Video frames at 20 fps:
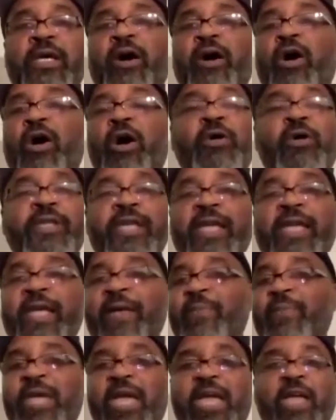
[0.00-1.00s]
all the
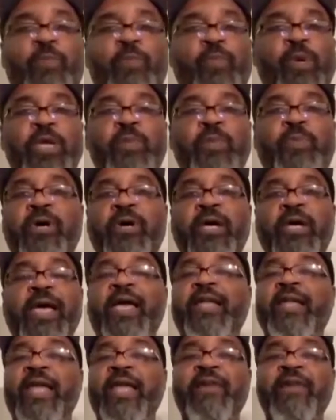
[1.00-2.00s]
NBA people,
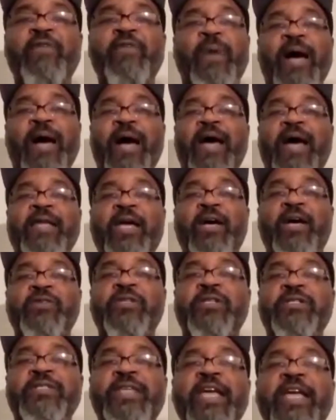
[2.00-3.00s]
and everybody
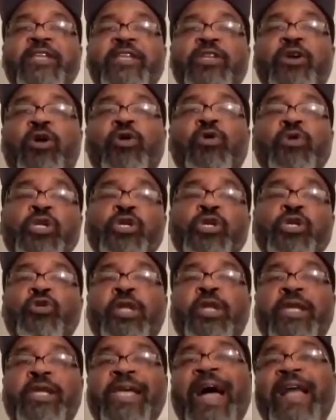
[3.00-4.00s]
else, because they know
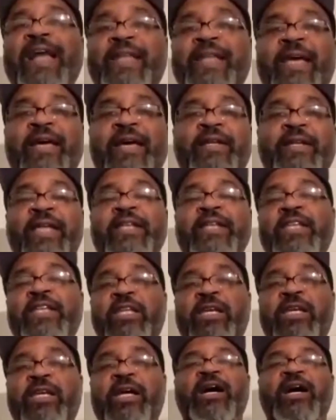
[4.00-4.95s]
you're the guy now they need to